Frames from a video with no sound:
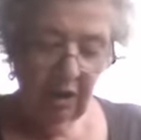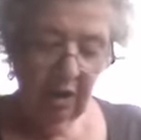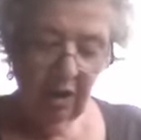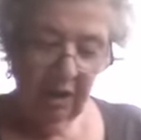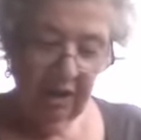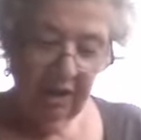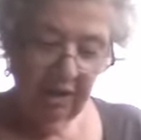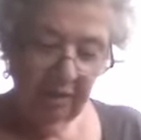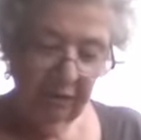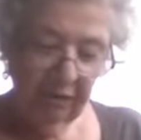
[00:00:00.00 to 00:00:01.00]
and
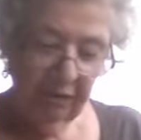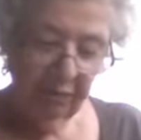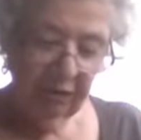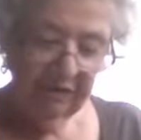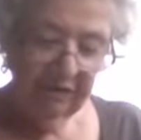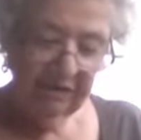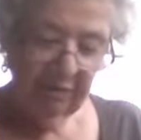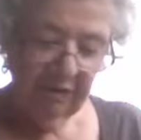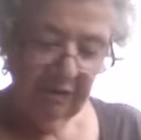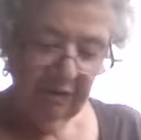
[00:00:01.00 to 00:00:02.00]
I'm going to put in
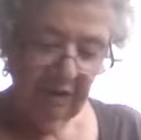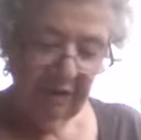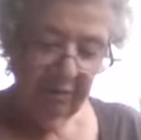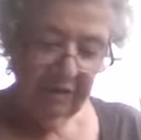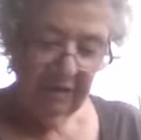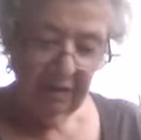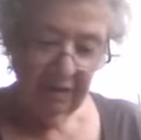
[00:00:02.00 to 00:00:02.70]
some gum arabic.